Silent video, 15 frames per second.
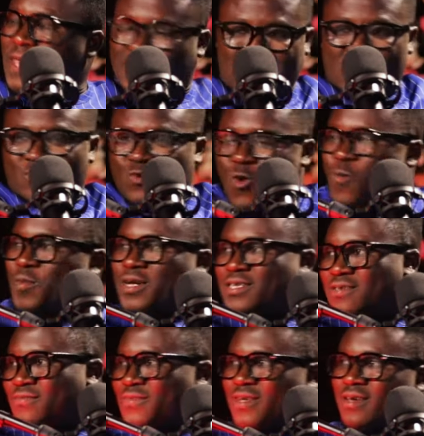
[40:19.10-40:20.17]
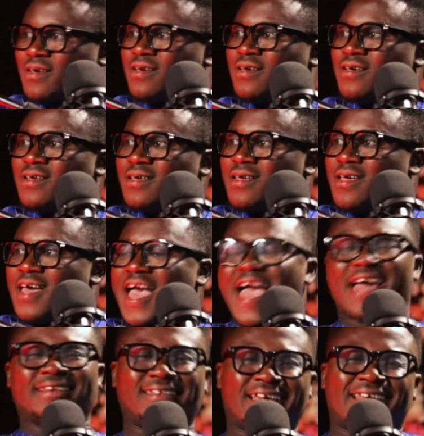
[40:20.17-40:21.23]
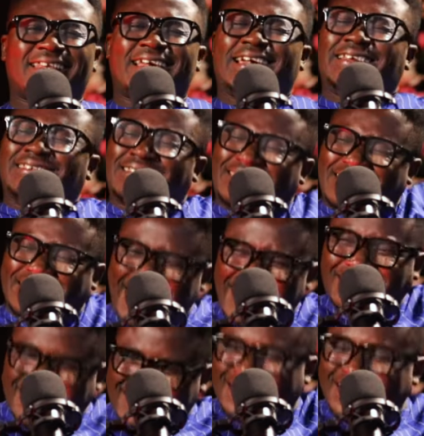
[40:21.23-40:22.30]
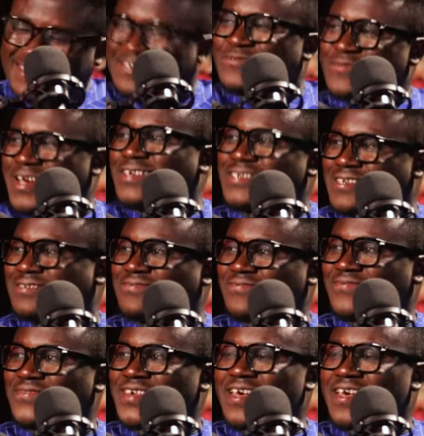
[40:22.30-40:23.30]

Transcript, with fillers: He's a nobody. And then in that situation,